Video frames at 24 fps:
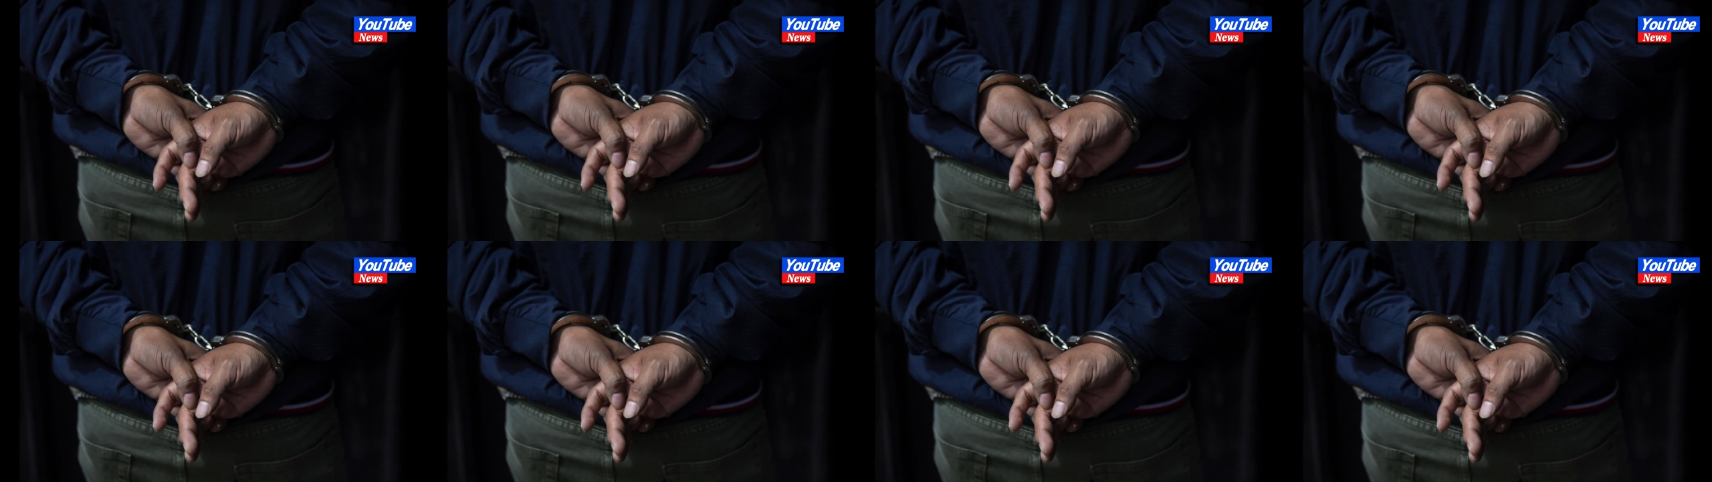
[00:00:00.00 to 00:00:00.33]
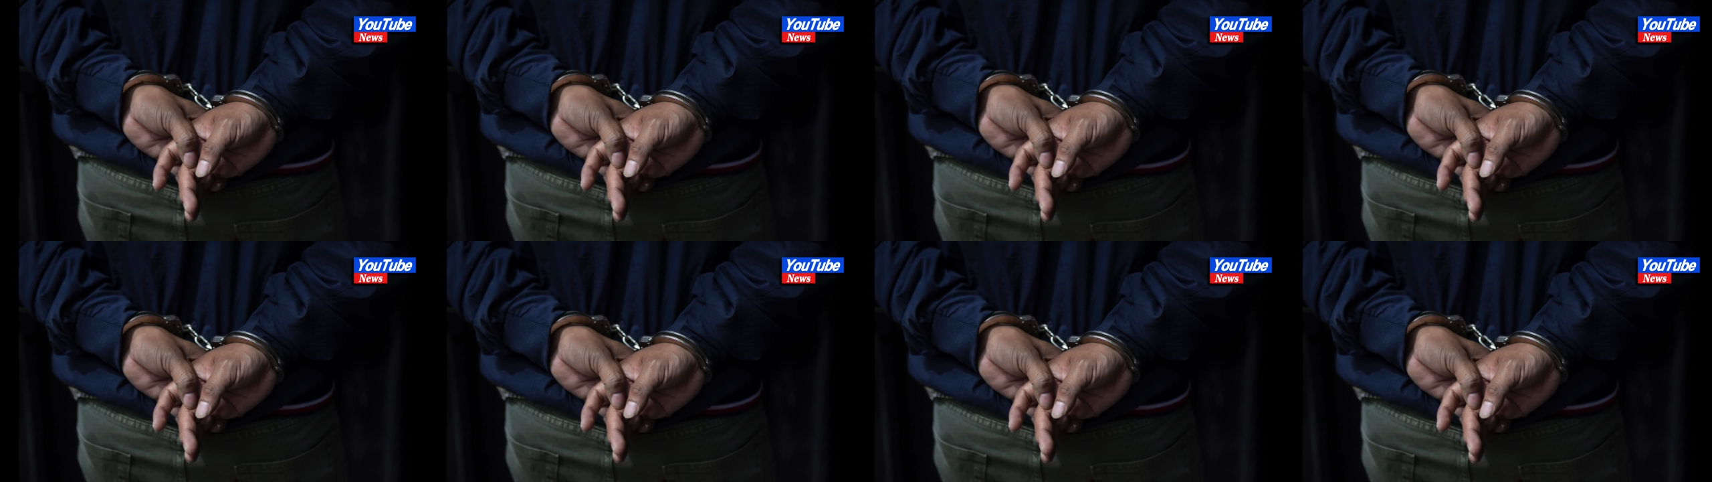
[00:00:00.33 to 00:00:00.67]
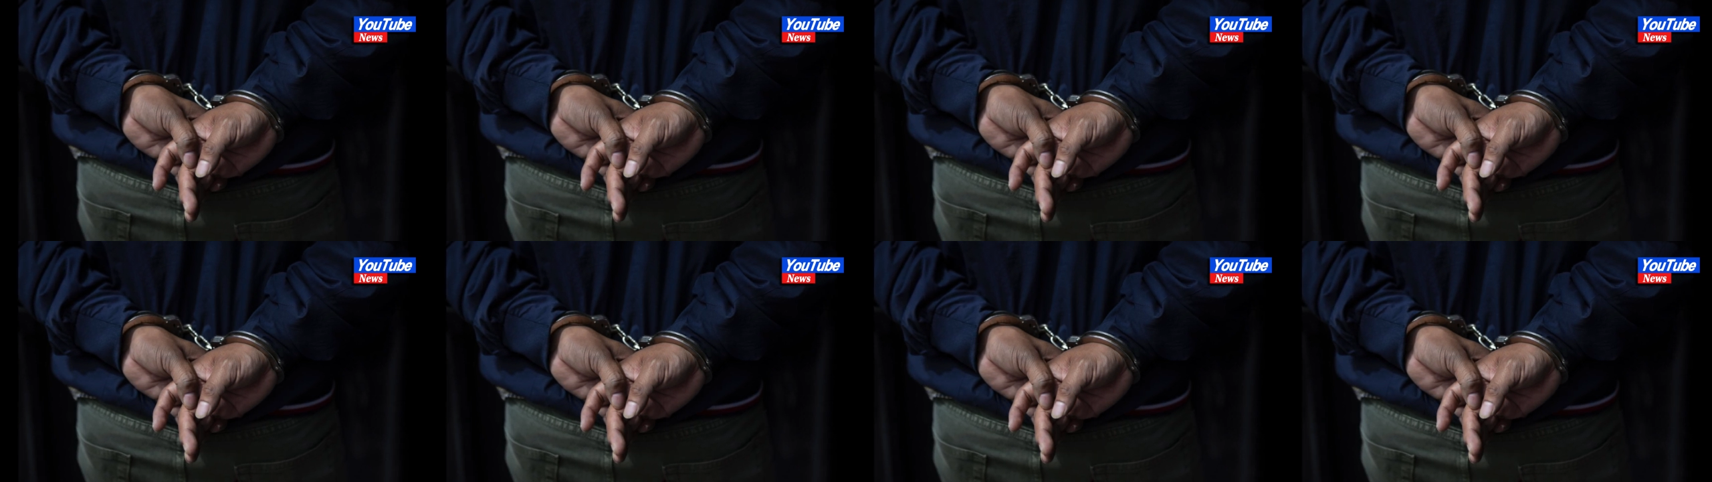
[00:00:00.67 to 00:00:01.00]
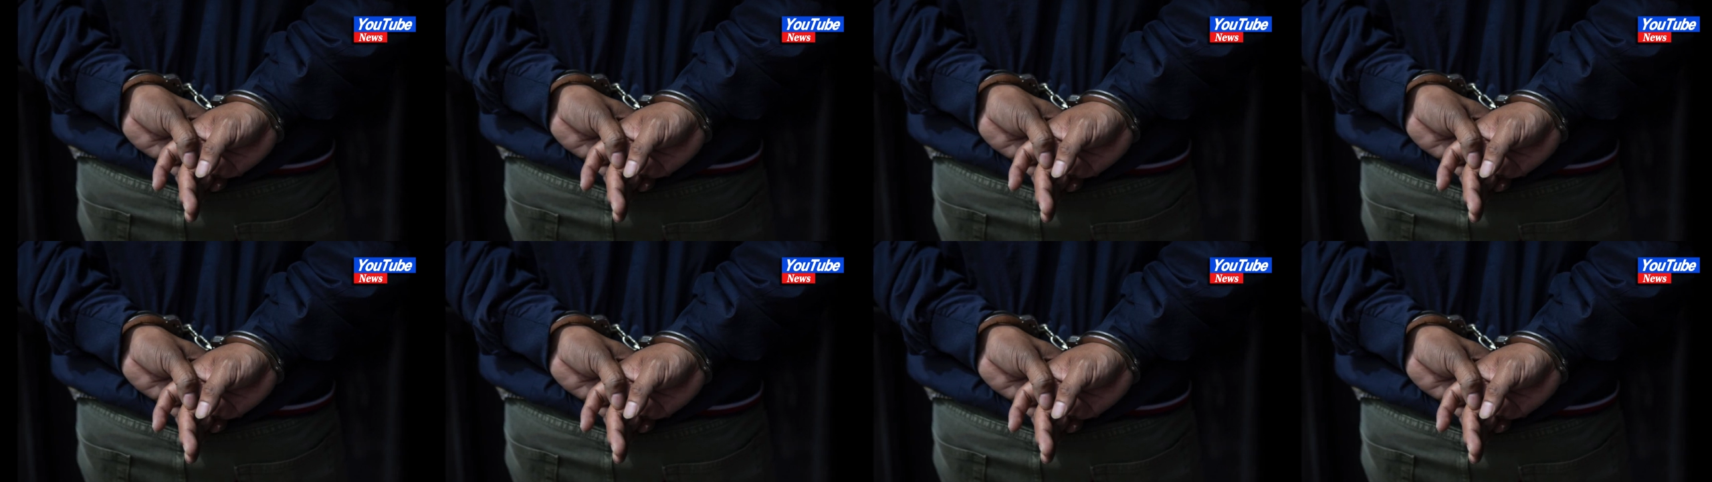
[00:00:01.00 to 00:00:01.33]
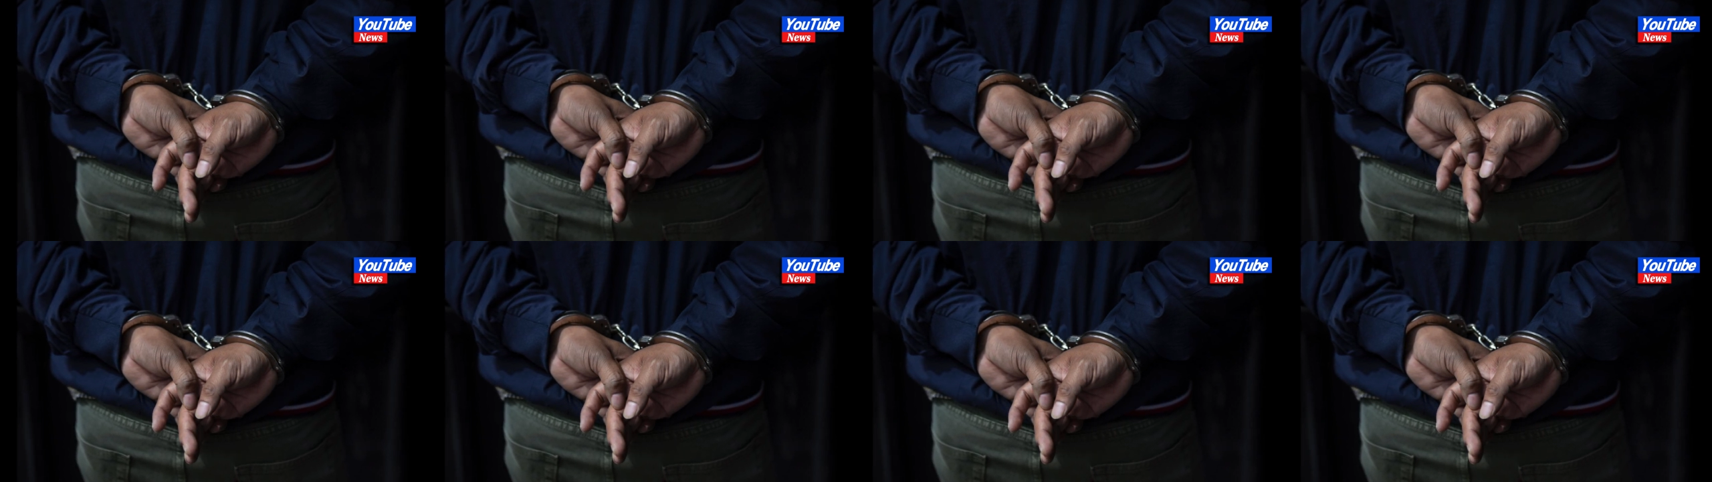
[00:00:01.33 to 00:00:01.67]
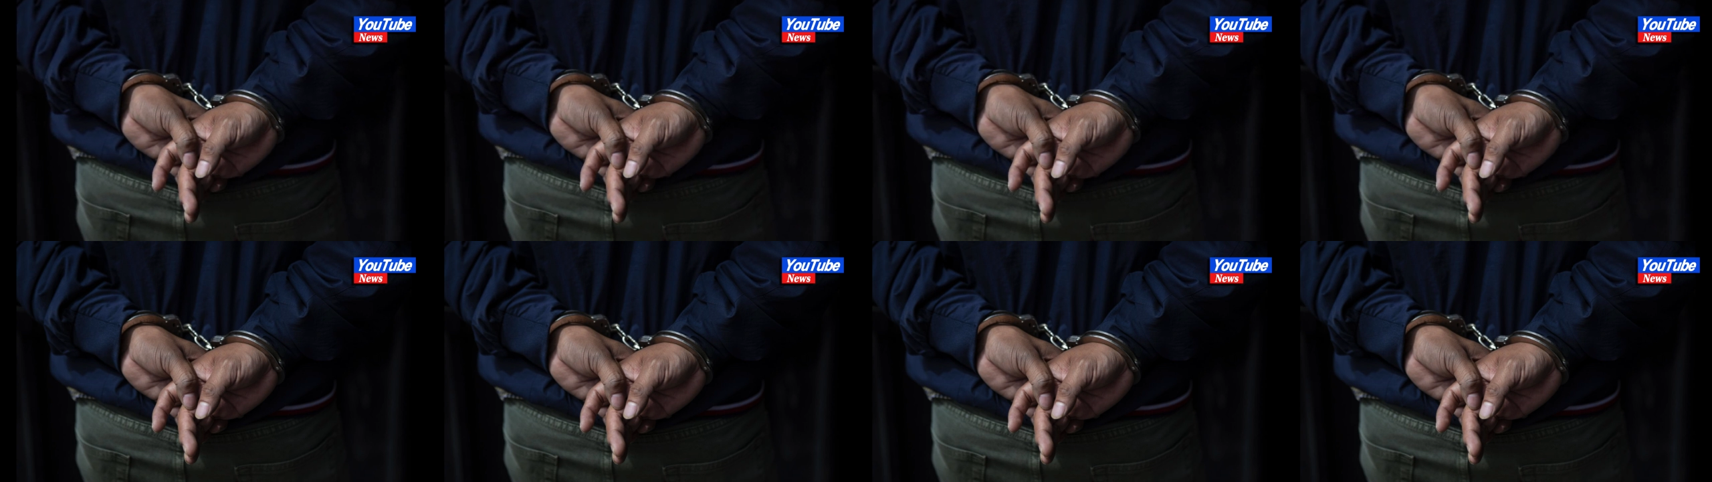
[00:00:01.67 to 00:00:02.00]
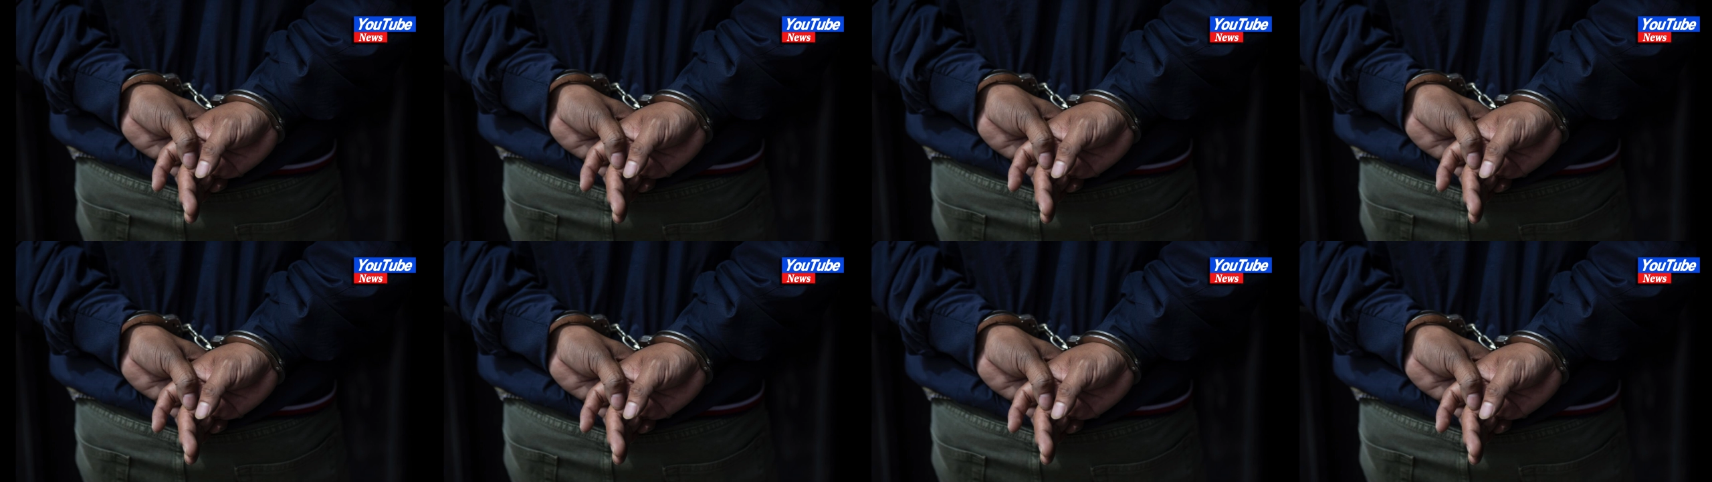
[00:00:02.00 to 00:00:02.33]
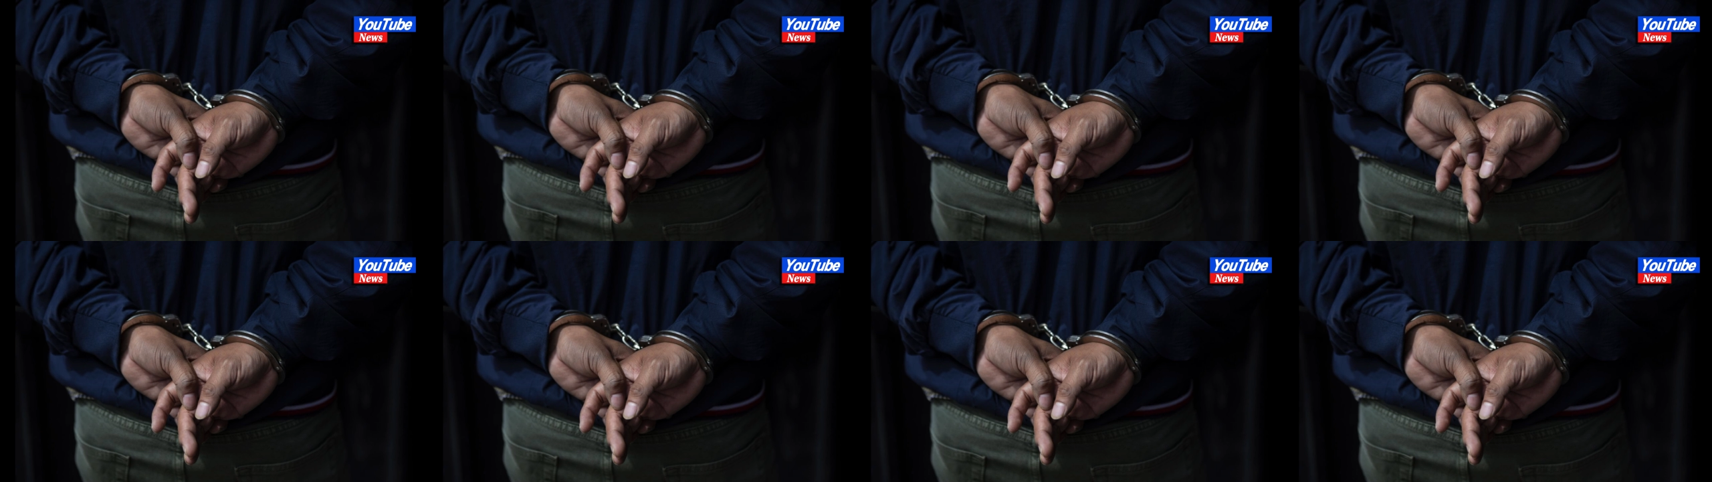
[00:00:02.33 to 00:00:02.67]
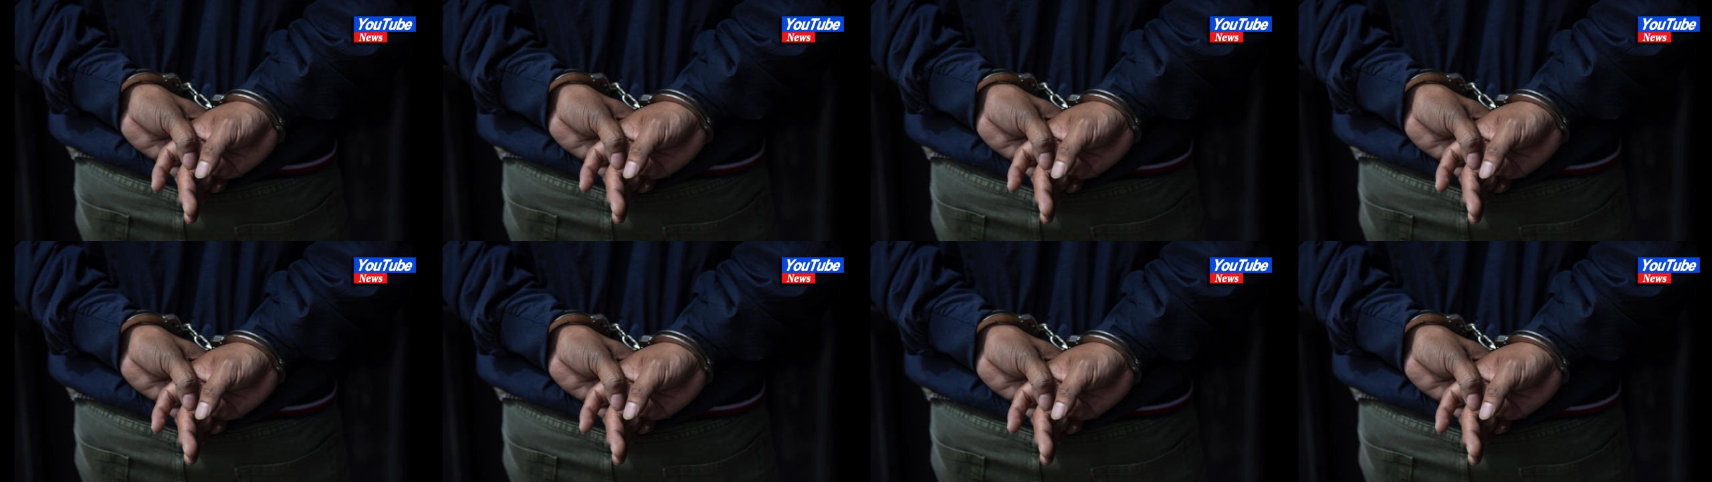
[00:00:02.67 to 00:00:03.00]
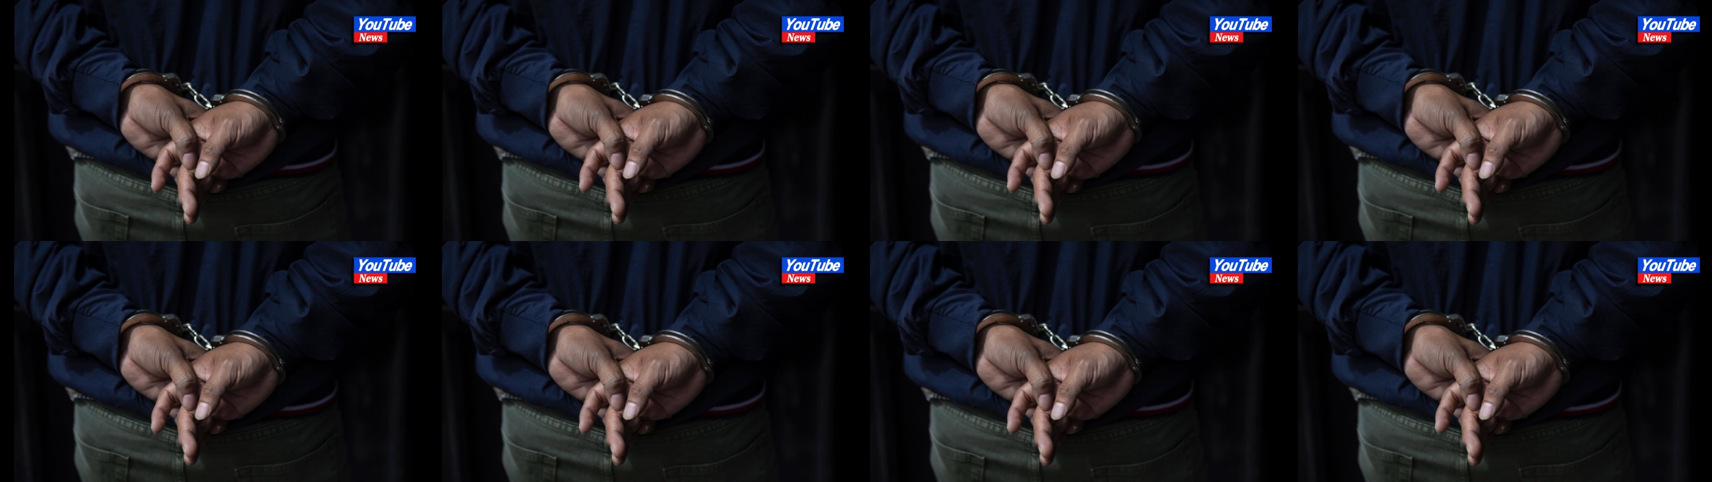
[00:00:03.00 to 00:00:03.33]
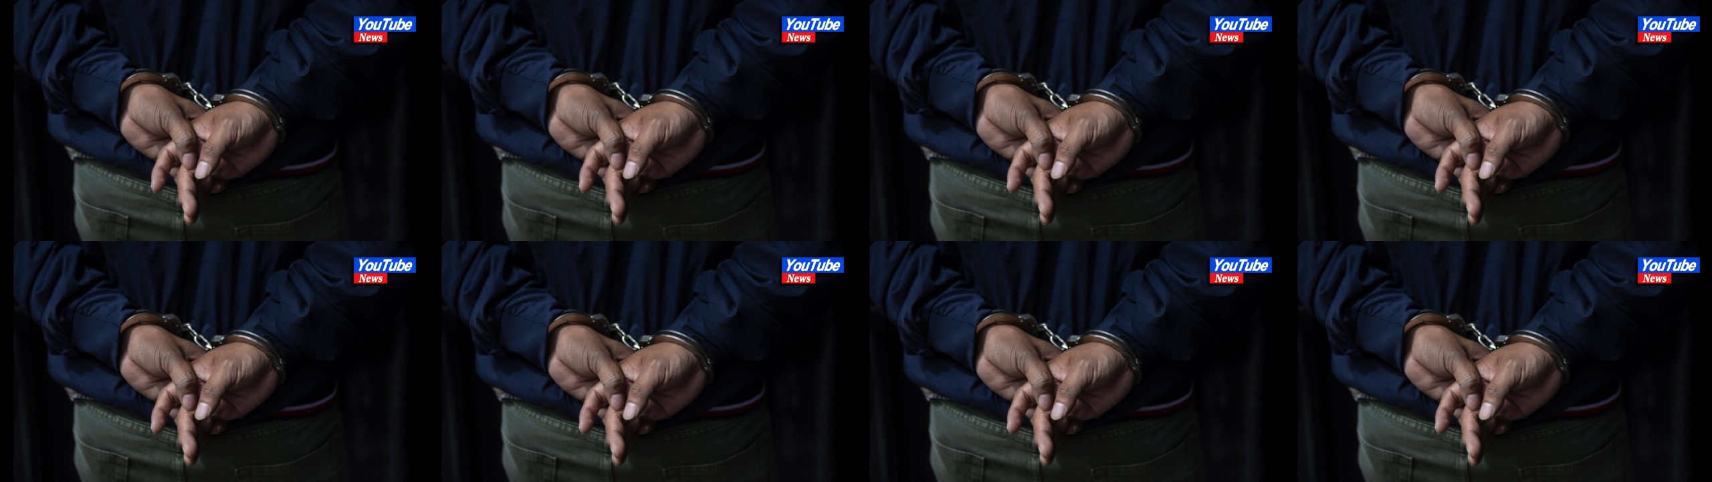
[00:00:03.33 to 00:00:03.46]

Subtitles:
Nobody's mouth can be seen.